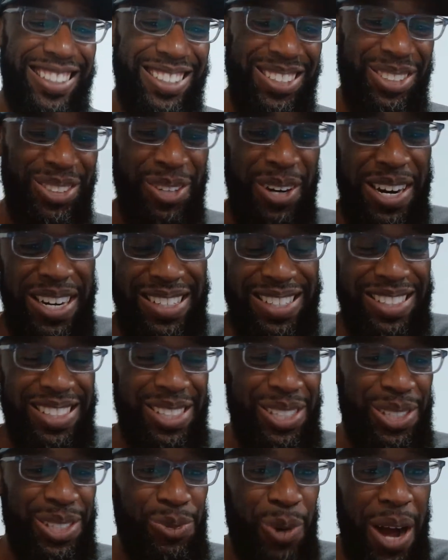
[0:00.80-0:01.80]
Crazy.
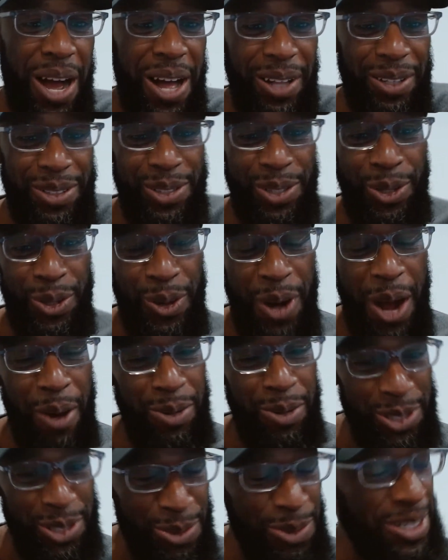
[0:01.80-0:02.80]
This is wild. So I
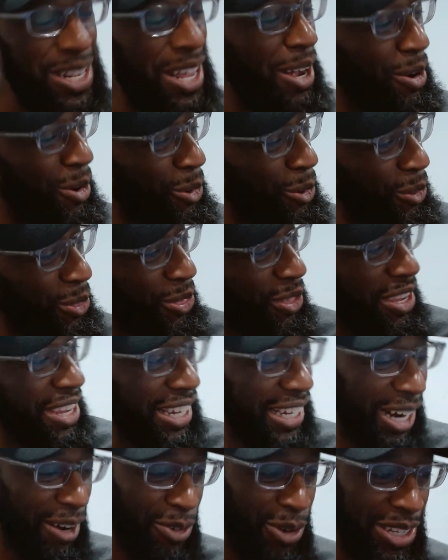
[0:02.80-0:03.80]
was doing that whole thing
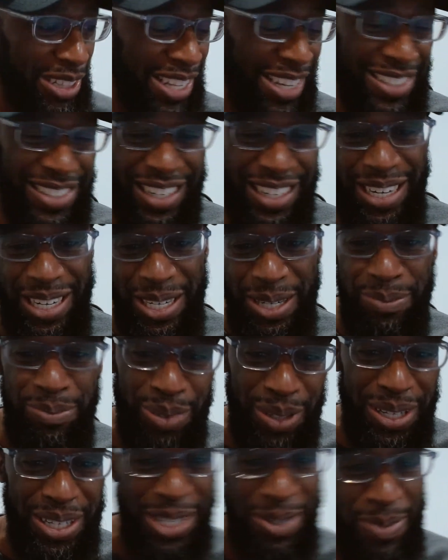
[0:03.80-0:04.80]
and I realized that I didn't
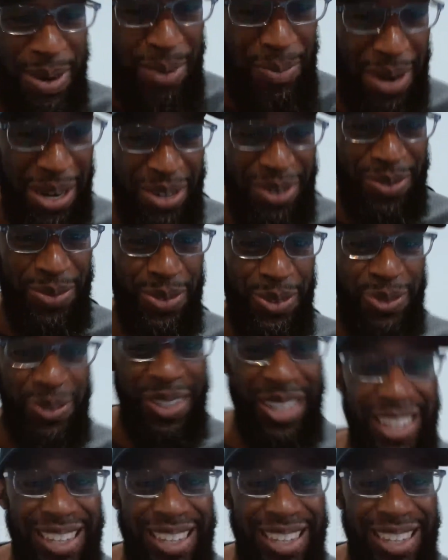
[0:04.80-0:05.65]
plug in my microphone.